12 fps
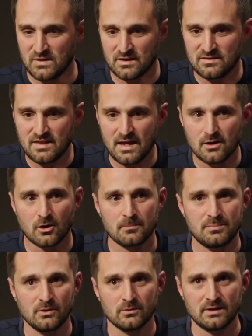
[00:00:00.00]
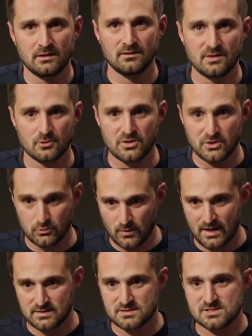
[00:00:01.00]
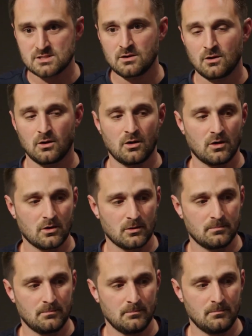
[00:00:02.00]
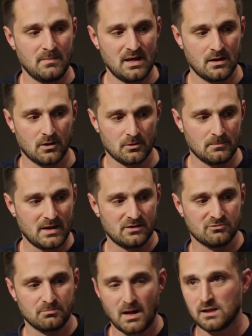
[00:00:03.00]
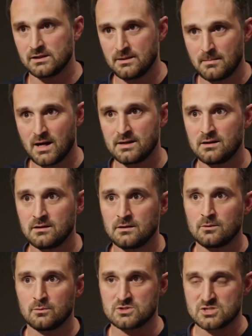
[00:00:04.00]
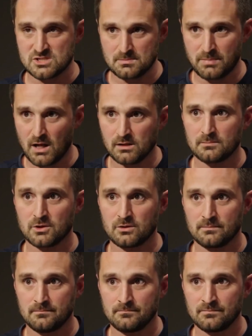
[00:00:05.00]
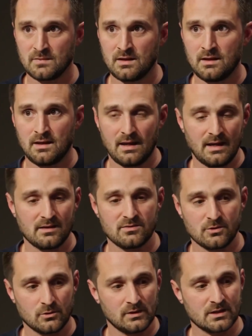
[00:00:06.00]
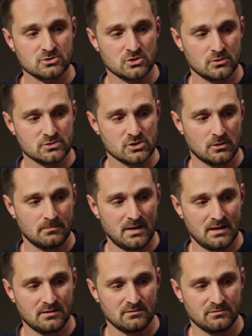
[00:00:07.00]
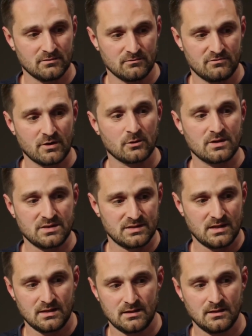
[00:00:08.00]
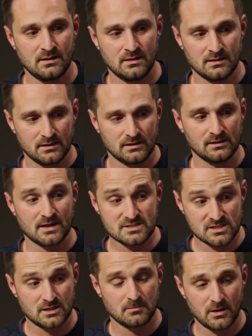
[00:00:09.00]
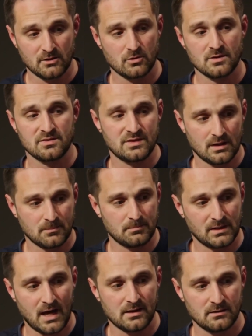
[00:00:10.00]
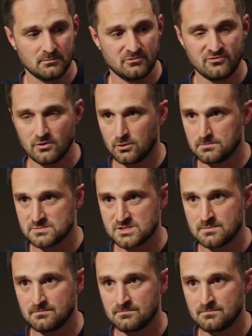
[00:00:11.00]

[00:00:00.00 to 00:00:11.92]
Yeah, they are building, their threads are made of polyamide, which is a polymer. And their electrodes are made of very thin, like less than a micron thick platinum films.